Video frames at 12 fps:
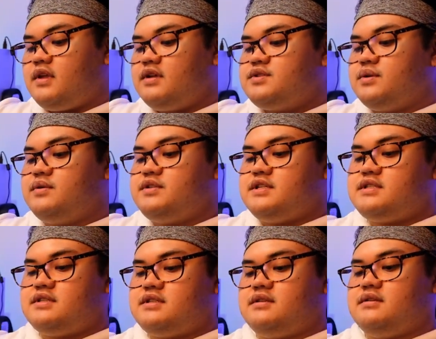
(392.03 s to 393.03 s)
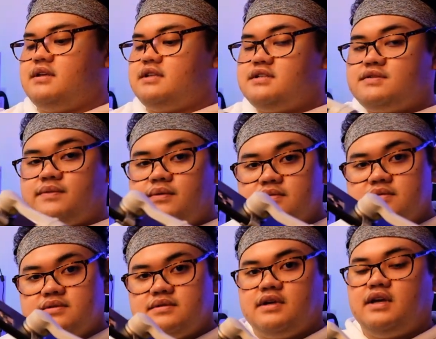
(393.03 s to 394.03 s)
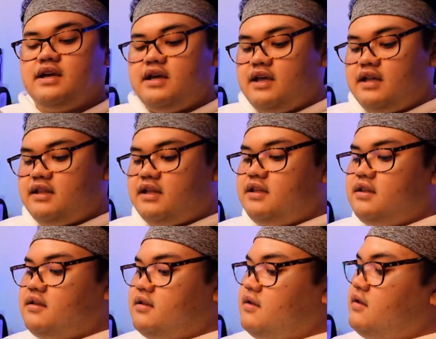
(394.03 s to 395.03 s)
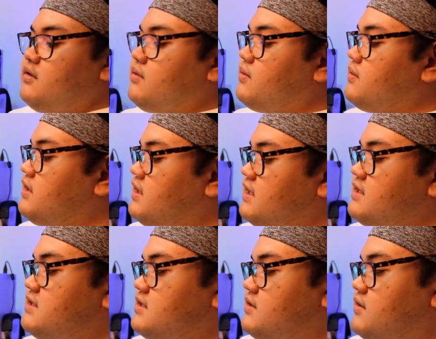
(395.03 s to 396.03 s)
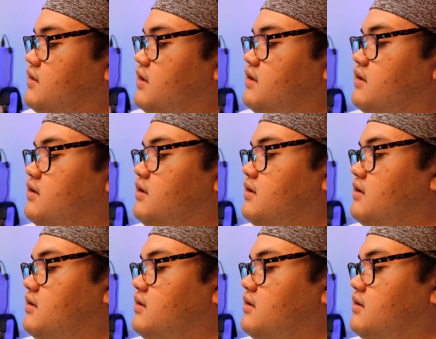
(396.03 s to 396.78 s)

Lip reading: So it just folds. And then you hold this, turn it on.